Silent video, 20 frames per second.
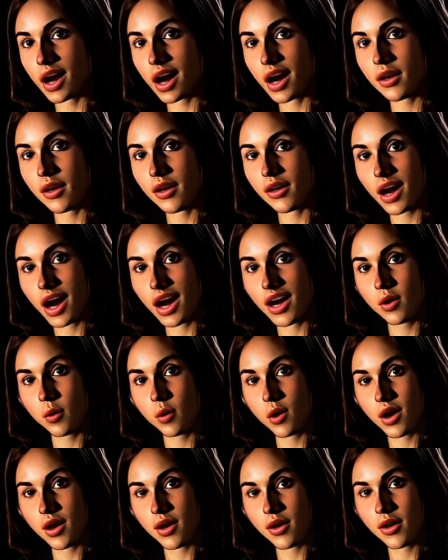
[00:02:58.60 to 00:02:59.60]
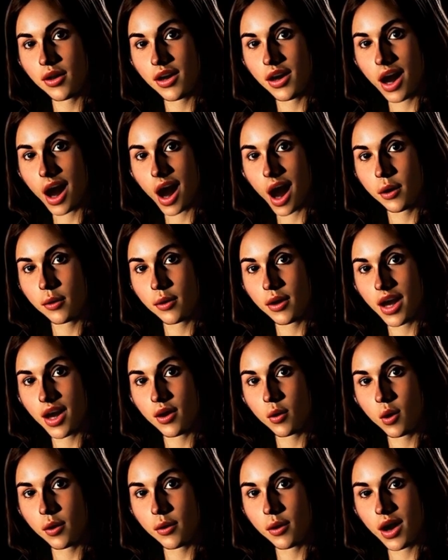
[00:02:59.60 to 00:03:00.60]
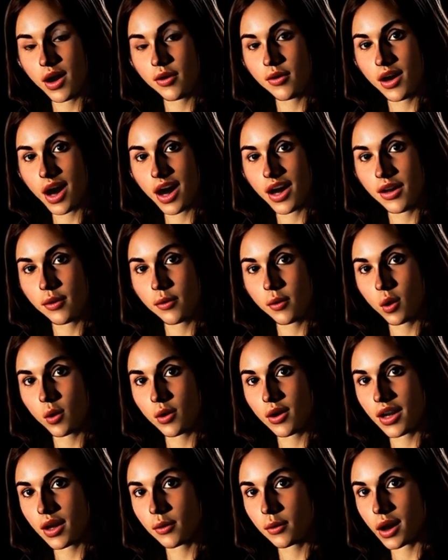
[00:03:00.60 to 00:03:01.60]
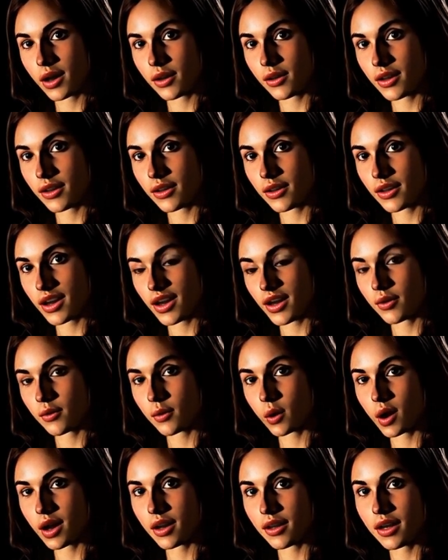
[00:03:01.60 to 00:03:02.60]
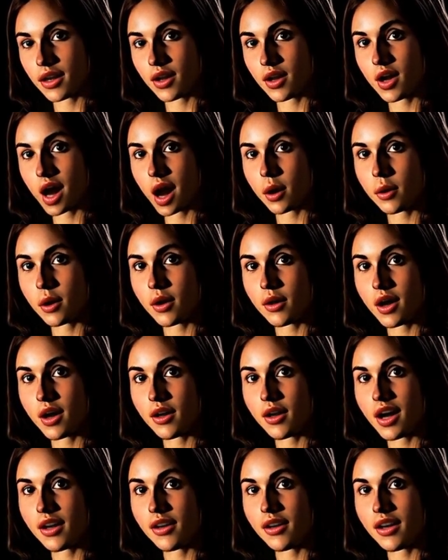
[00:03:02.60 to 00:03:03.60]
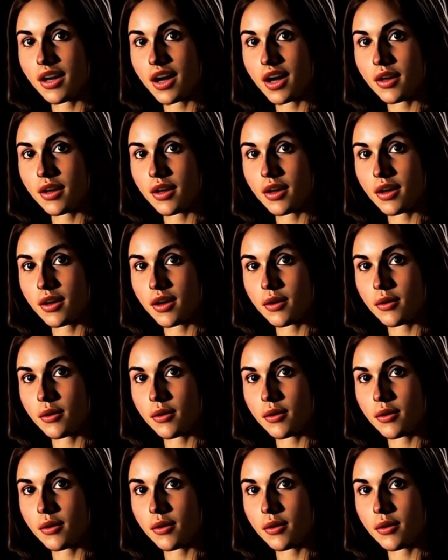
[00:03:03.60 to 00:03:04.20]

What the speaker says: In today's world, I believe women have gained more independence and a voice in shaping their destinies,